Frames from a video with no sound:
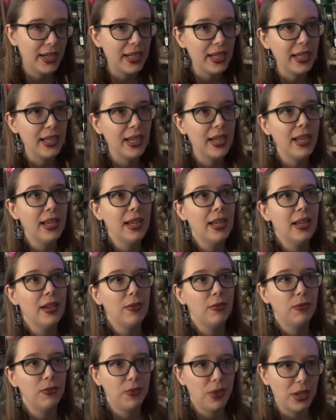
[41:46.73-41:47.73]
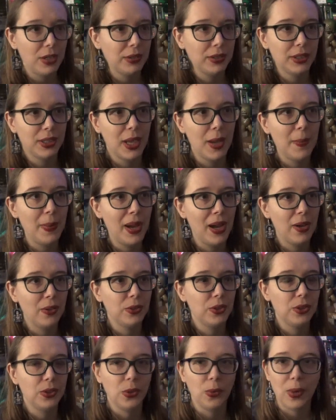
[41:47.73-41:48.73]
he felt
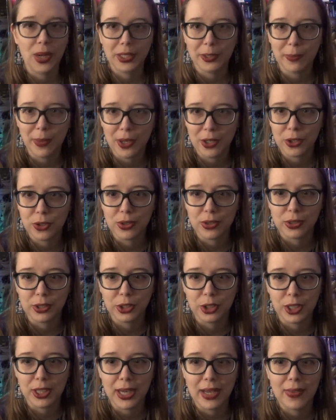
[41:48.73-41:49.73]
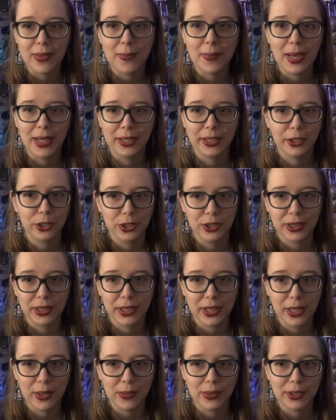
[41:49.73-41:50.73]
about the Westmark trilogy and the messages
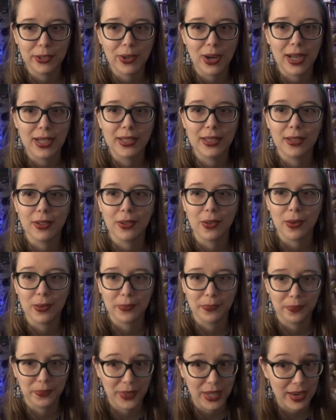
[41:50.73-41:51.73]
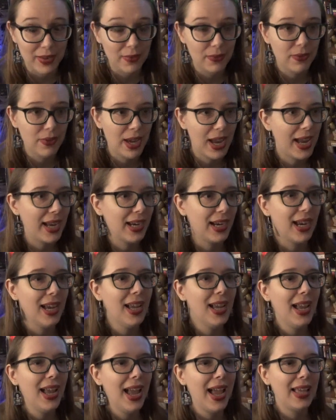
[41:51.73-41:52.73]
that he was trying to convey
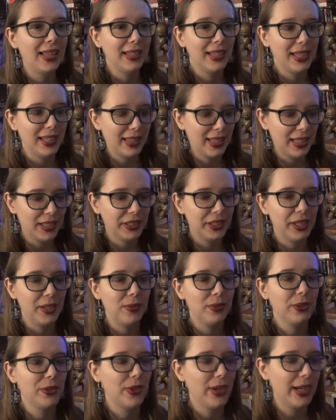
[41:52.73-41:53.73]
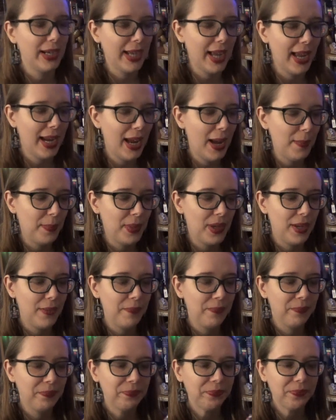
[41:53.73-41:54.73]
and like things that he was trying to get at,
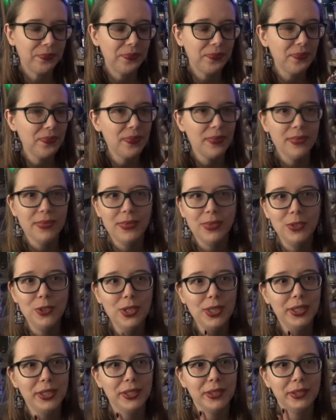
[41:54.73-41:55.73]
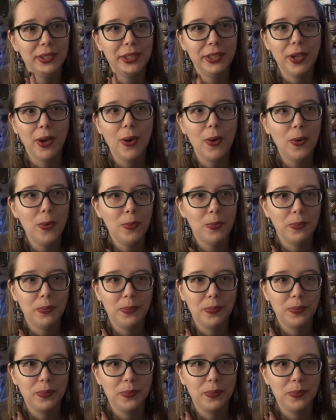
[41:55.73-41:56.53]
but just so